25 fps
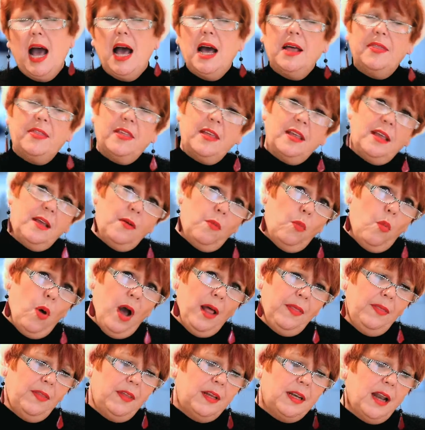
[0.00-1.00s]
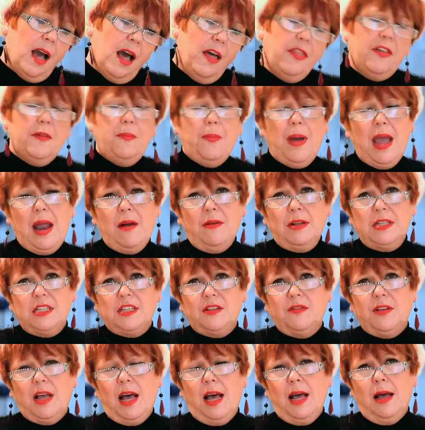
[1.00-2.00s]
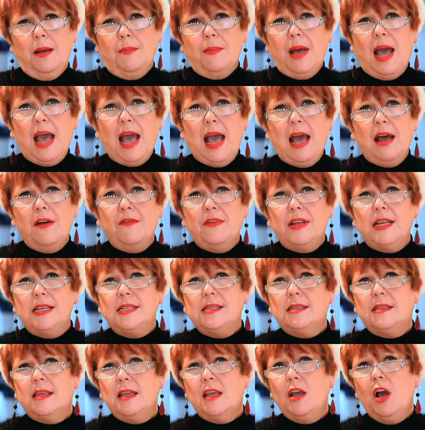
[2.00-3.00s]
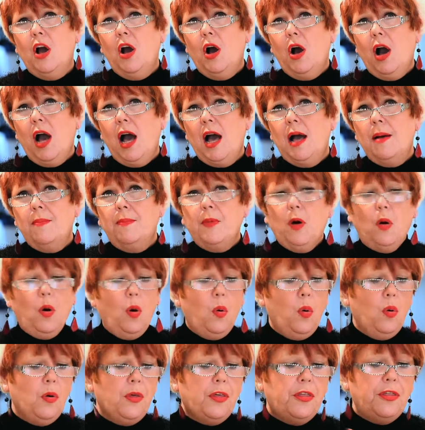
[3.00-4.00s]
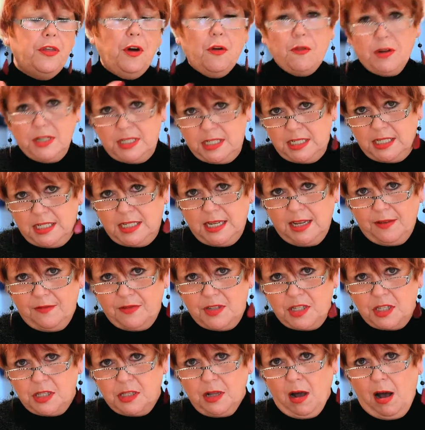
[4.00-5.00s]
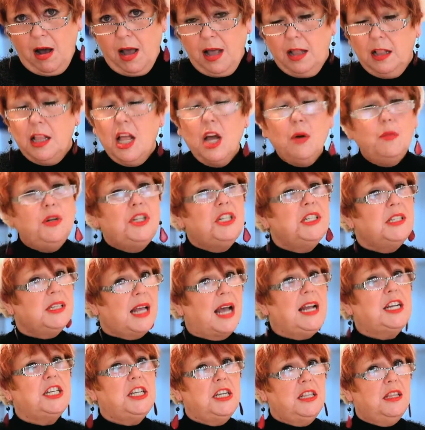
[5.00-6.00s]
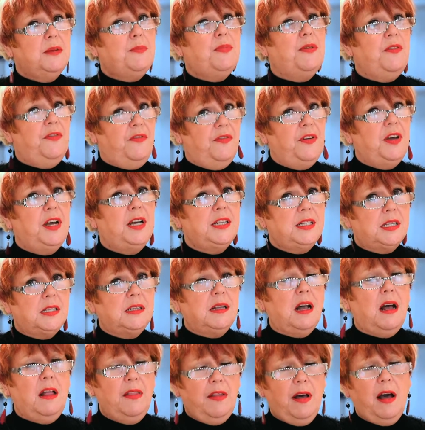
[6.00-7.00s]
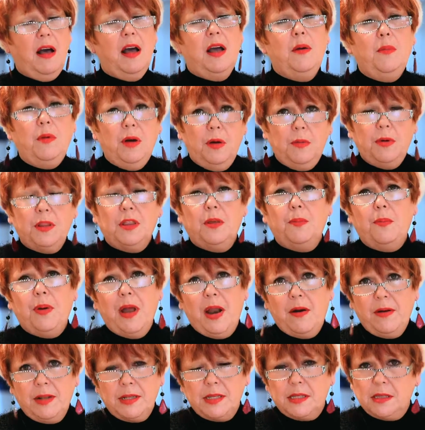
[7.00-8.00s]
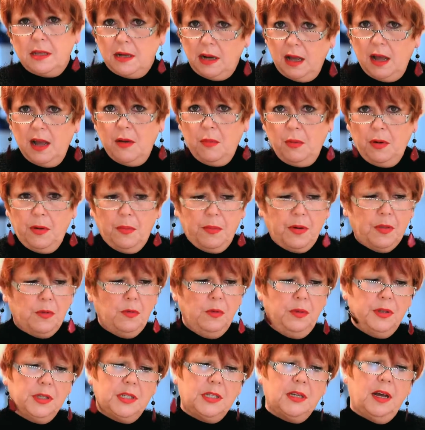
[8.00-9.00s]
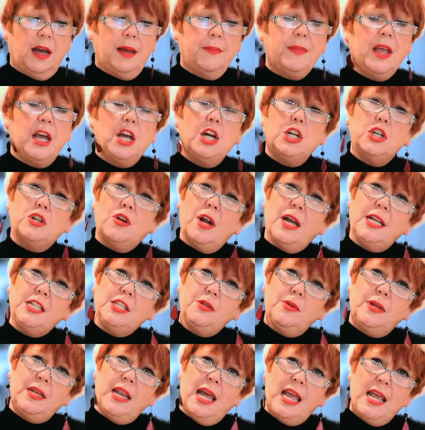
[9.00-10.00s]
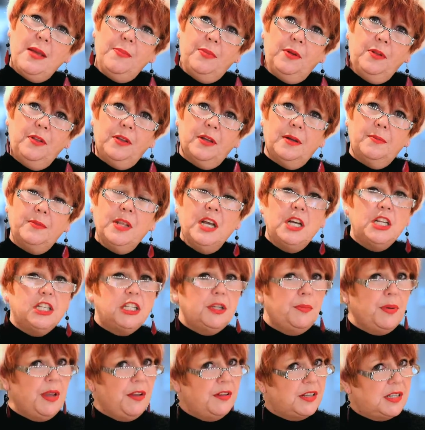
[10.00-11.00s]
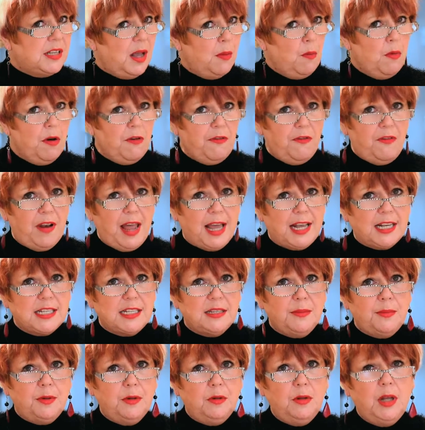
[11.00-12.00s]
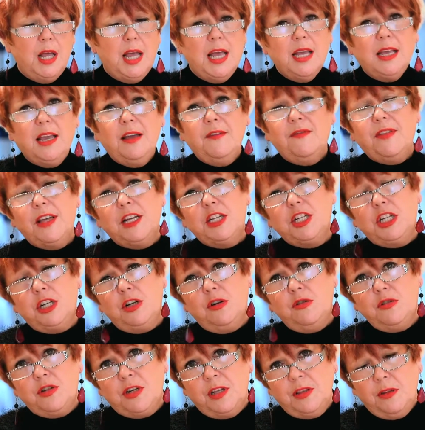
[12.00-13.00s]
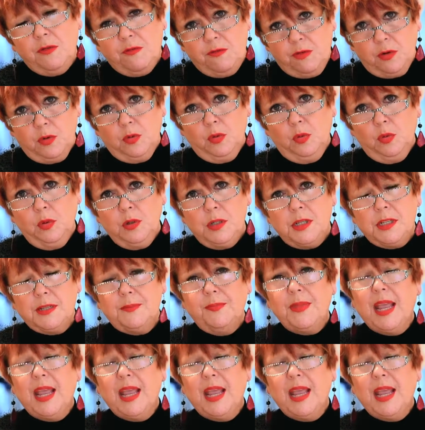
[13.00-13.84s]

The one that other parents have is the authoritative style, which is actually the preferred style that I work with, the parents that I work with all the time, trying to enable them to be somewhat flexible, give their children rules